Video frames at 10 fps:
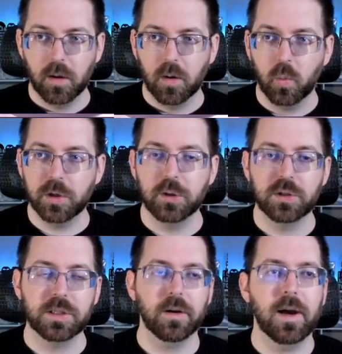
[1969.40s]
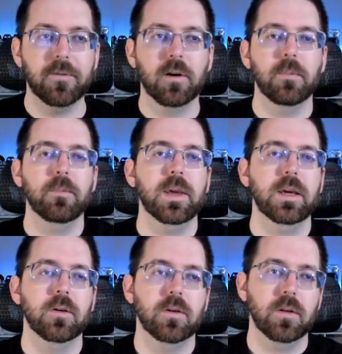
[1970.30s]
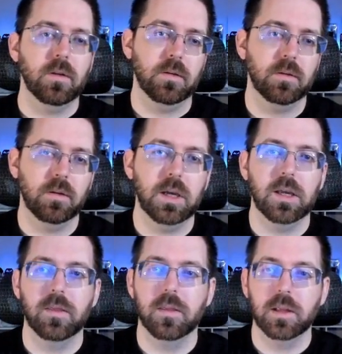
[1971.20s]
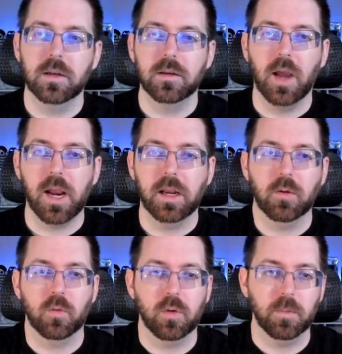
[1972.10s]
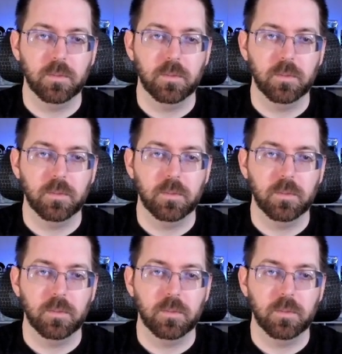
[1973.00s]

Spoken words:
we do still have our meal in the dining room.